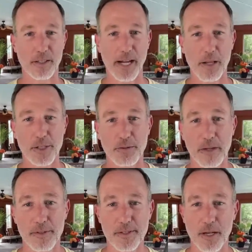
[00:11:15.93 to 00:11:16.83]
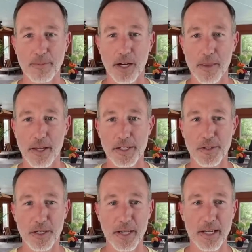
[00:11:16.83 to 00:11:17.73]
Alex will have to step down the next 30
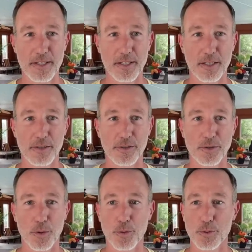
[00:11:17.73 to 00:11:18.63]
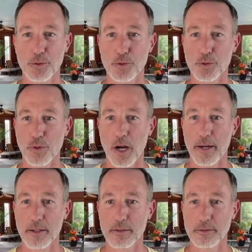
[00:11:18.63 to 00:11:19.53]
days. He is so
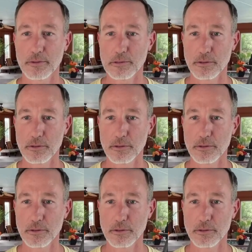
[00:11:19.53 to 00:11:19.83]
scrod. Hmm.